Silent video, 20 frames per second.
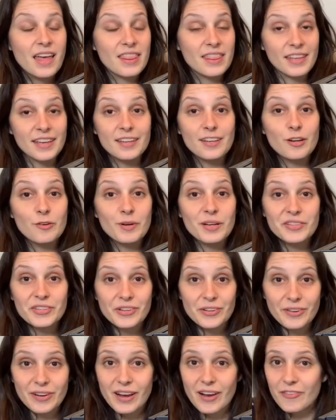they go
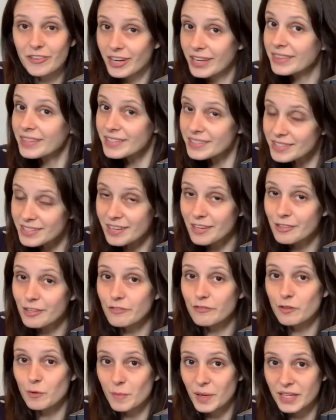underground and they stay there
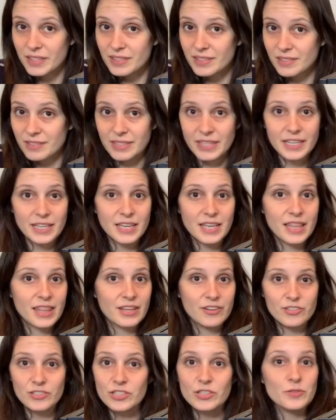for months. Like,
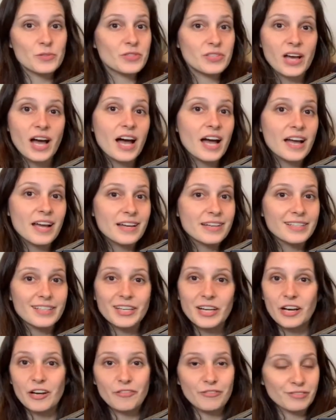there's no sign
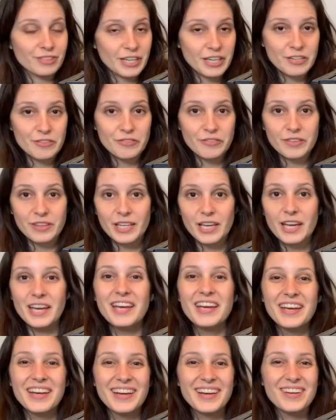of life. They
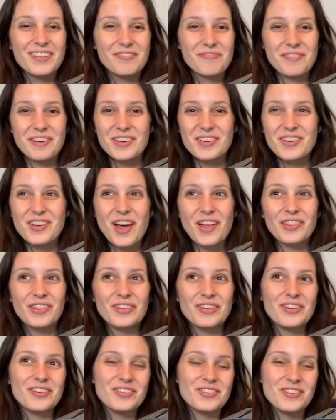want
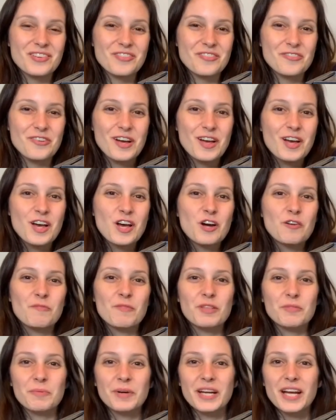nothing to do
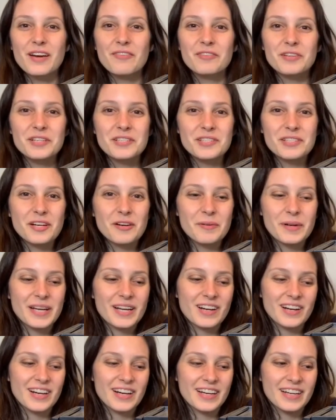with whatever is going
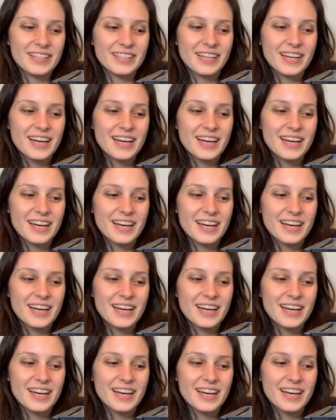on.